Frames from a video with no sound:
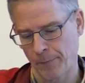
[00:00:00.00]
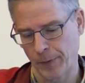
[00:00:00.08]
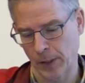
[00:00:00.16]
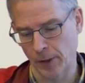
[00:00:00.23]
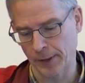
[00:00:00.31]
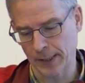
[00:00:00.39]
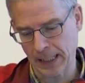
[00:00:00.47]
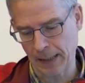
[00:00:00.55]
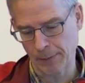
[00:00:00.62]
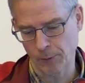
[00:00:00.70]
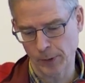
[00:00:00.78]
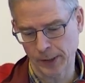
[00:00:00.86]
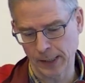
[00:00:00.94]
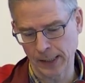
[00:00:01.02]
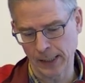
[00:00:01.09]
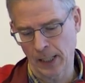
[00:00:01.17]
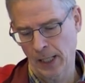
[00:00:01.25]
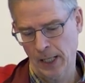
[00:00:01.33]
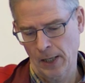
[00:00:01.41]
because the trouble with
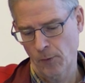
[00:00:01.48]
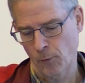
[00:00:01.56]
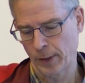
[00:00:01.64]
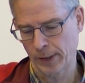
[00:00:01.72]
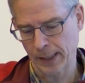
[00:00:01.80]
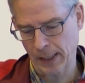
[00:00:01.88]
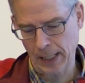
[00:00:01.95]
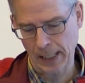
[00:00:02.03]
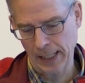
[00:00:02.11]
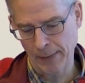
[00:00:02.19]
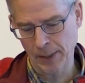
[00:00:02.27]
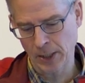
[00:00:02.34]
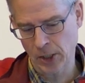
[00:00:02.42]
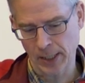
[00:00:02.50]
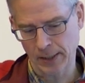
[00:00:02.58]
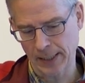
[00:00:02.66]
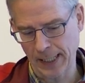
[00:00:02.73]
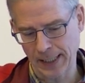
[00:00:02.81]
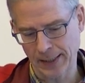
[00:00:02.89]
the, with the uh,
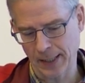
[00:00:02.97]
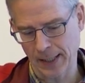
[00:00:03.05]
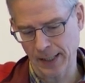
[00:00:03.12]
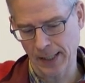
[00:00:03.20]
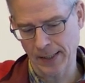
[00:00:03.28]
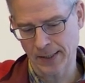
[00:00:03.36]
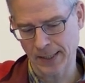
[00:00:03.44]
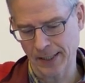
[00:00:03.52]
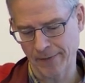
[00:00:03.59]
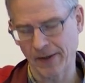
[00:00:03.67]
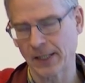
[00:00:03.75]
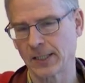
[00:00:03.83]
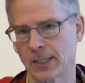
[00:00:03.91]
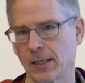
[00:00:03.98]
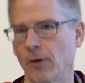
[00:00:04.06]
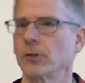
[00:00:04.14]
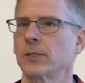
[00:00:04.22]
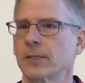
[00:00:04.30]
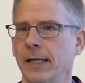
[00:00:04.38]
imaging data, it's at a very
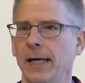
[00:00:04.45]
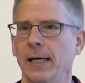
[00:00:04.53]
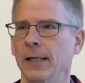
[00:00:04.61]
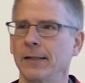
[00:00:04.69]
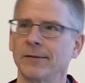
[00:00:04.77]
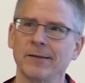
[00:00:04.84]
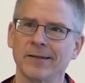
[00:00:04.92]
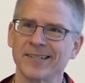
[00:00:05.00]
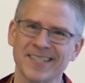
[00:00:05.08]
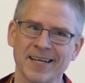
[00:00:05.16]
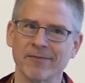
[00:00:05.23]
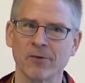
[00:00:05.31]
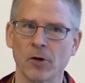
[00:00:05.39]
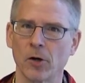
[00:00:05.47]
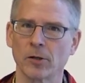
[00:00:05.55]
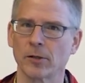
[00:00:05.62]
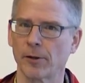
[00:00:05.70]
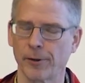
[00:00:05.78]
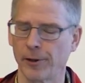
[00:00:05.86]
slow scale. It's either 7
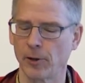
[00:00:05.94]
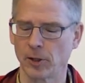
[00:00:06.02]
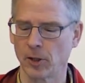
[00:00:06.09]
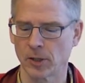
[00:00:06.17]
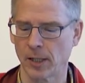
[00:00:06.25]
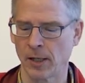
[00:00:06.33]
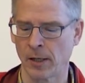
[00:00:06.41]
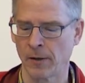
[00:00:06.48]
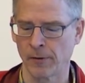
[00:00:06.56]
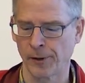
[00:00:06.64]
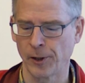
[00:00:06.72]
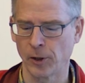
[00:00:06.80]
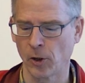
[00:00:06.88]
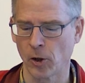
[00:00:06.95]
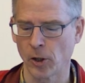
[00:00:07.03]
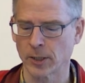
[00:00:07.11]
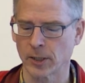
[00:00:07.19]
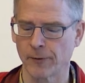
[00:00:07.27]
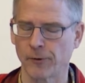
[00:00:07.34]
hertz or 30, uh, 30
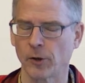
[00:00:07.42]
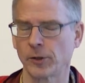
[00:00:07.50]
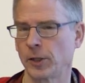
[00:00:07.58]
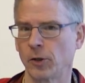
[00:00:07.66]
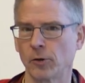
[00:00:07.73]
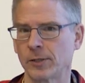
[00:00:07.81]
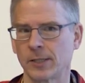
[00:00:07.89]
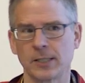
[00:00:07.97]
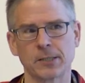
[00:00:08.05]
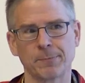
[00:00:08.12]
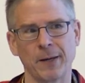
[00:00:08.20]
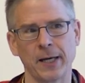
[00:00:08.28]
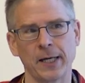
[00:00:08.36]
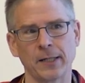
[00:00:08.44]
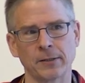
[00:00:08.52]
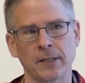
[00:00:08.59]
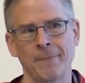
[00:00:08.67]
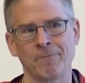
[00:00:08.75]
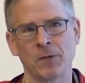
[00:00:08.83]
hertz, and of course you don't see spikes,